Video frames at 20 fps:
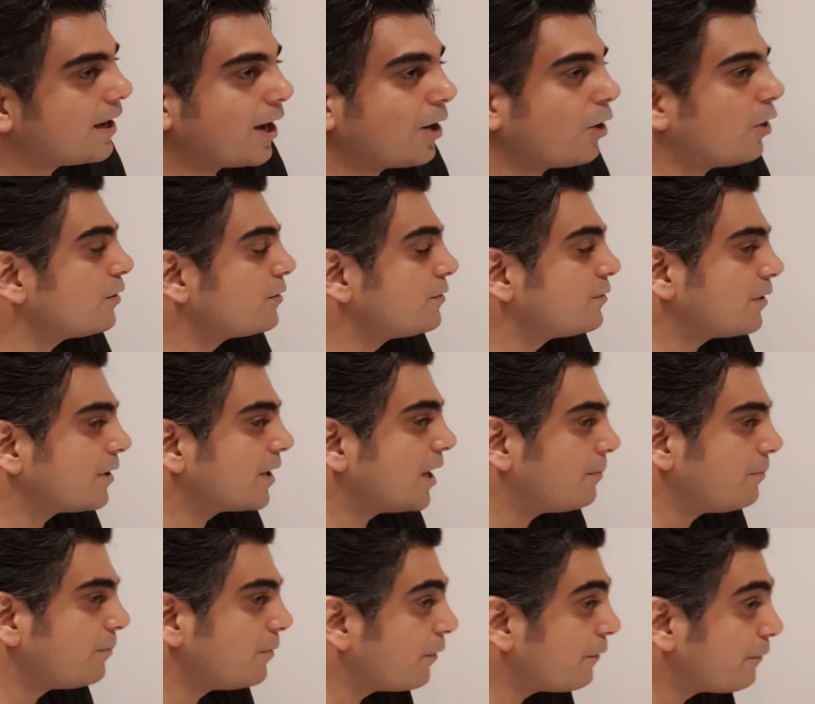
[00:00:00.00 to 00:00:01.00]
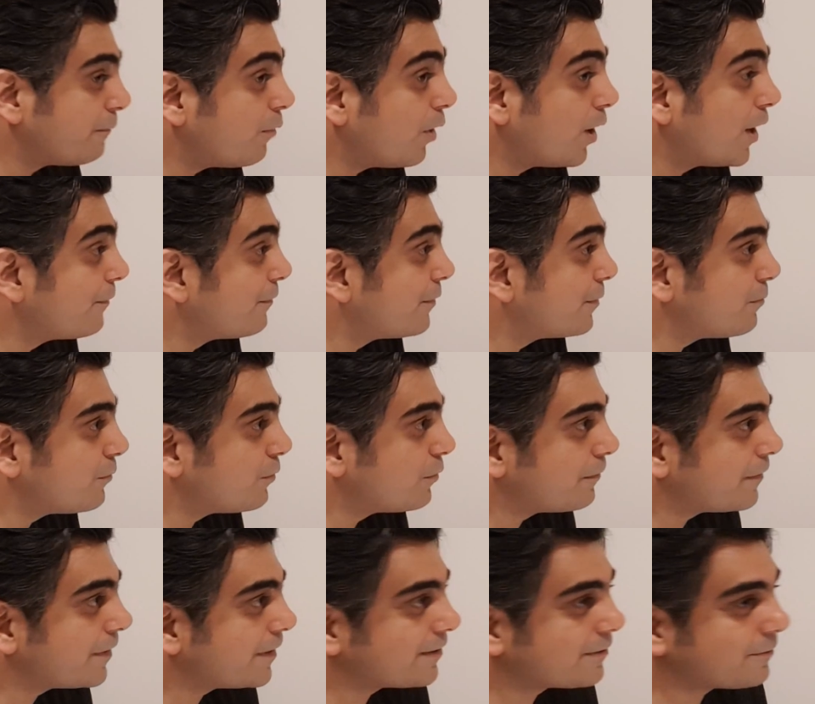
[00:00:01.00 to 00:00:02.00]
and also a couple of Bollywood
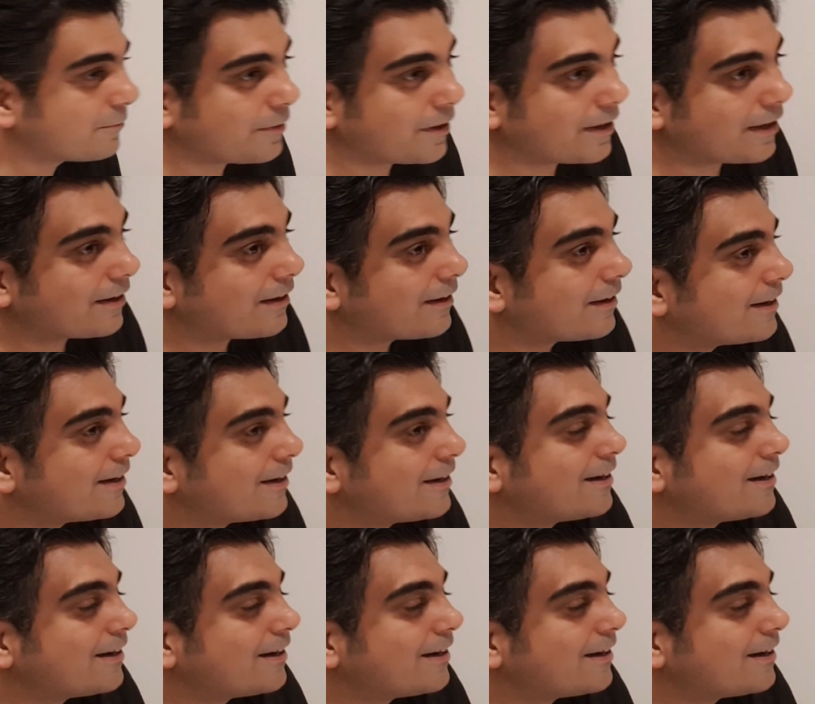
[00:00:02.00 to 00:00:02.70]
movies where